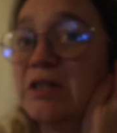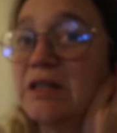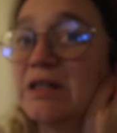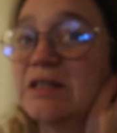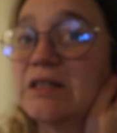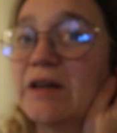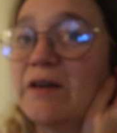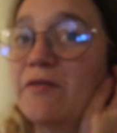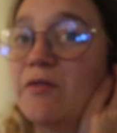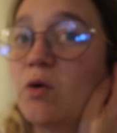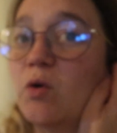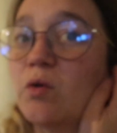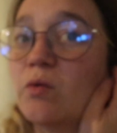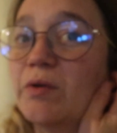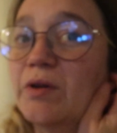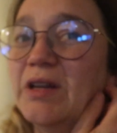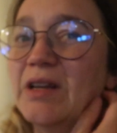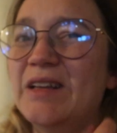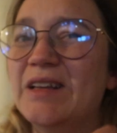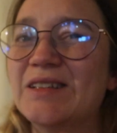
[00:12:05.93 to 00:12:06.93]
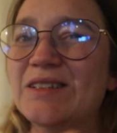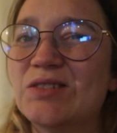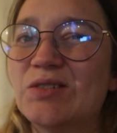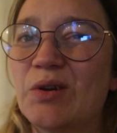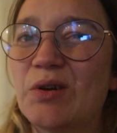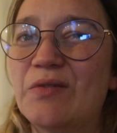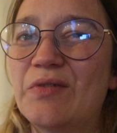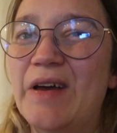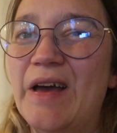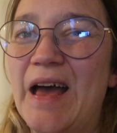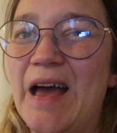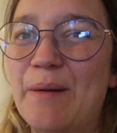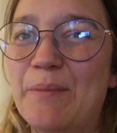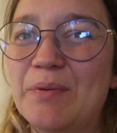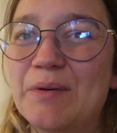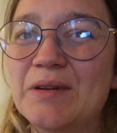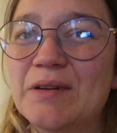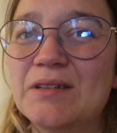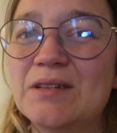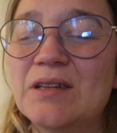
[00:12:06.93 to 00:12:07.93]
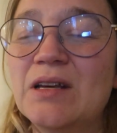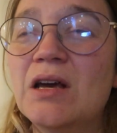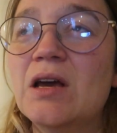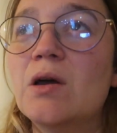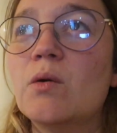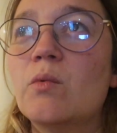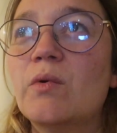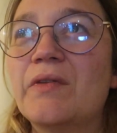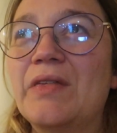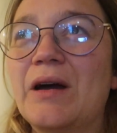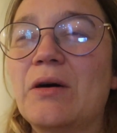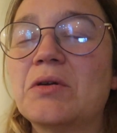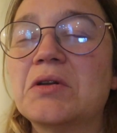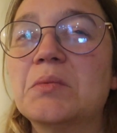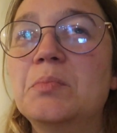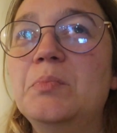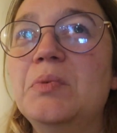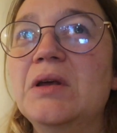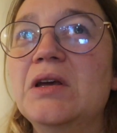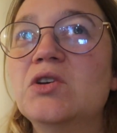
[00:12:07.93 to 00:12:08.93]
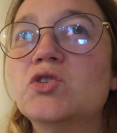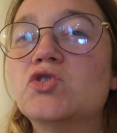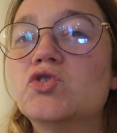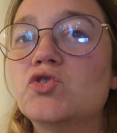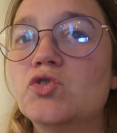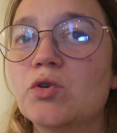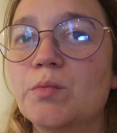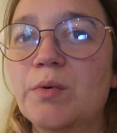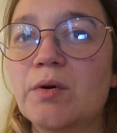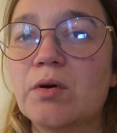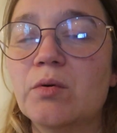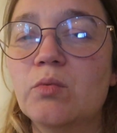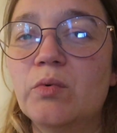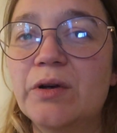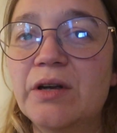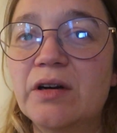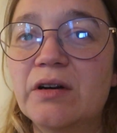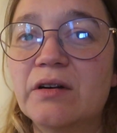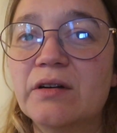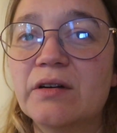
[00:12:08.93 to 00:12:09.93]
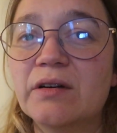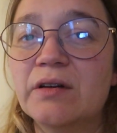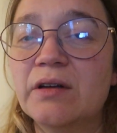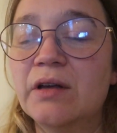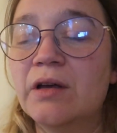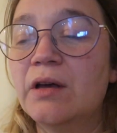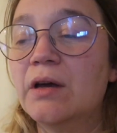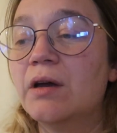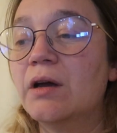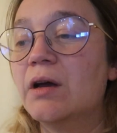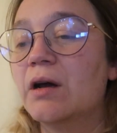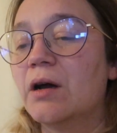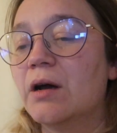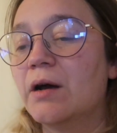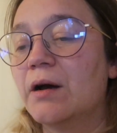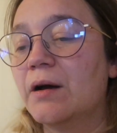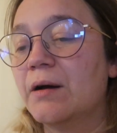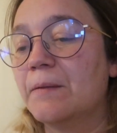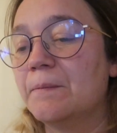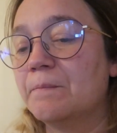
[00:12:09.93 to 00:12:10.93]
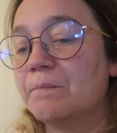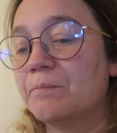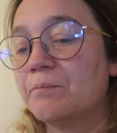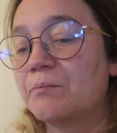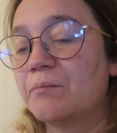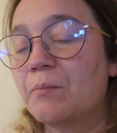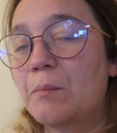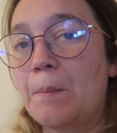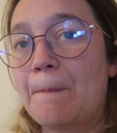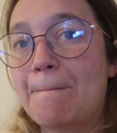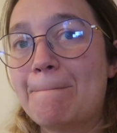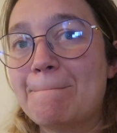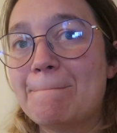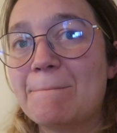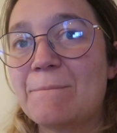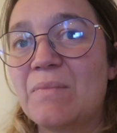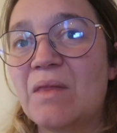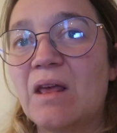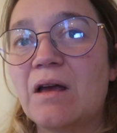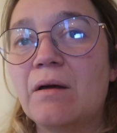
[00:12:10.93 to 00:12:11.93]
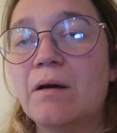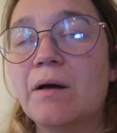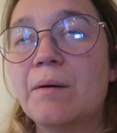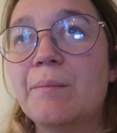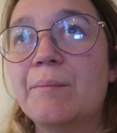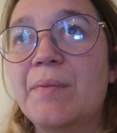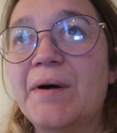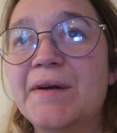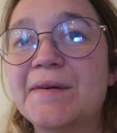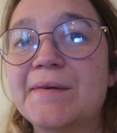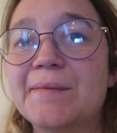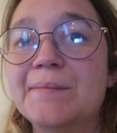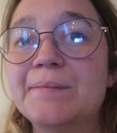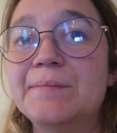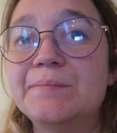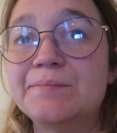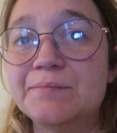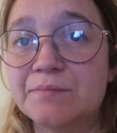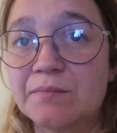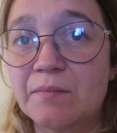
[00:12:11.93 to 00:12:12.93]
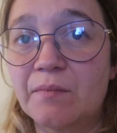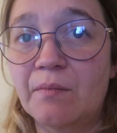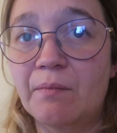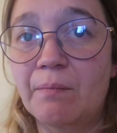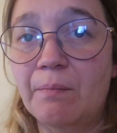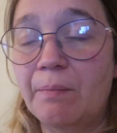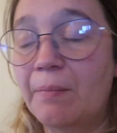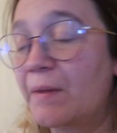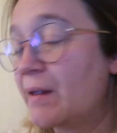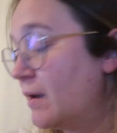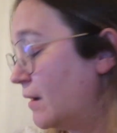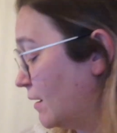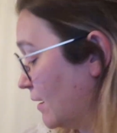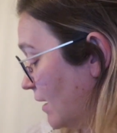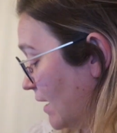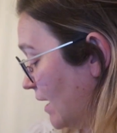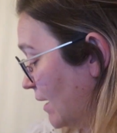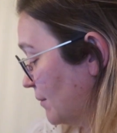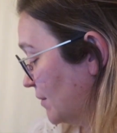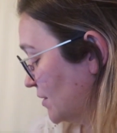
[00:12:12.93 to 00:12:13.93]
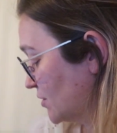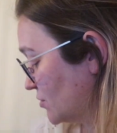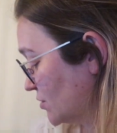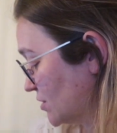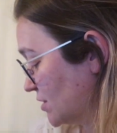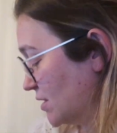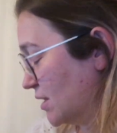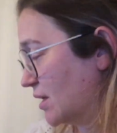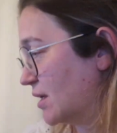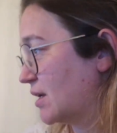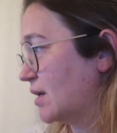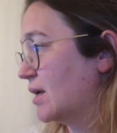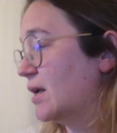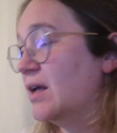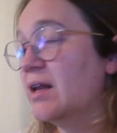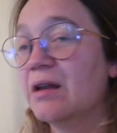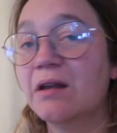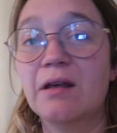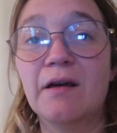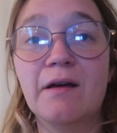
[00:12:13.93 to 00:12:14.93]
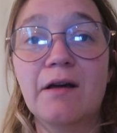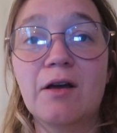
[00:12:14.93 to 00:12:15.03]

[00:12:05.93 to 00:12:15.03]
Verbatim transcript: things have already sort of happened without it being super weird, um but I'm interested in